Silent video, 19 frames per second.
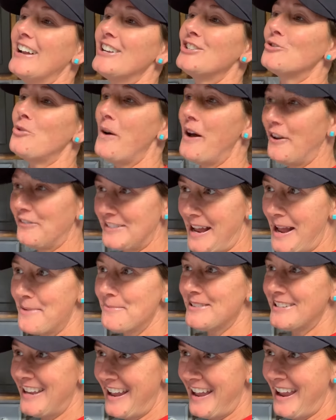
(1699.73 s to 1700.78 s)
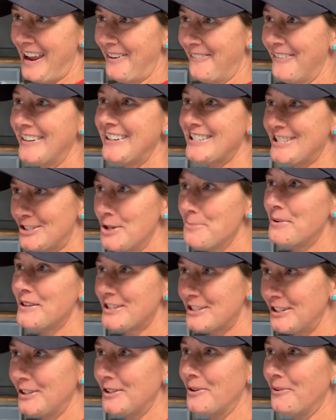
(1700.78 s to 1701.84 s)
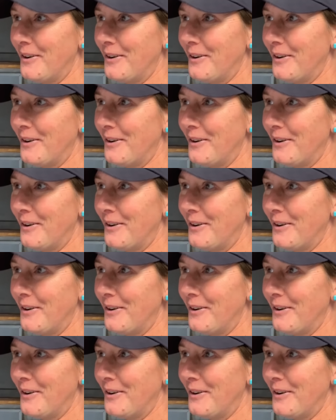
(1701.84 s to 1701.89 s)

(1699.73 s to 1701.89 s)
12 times a day, what is two plus two?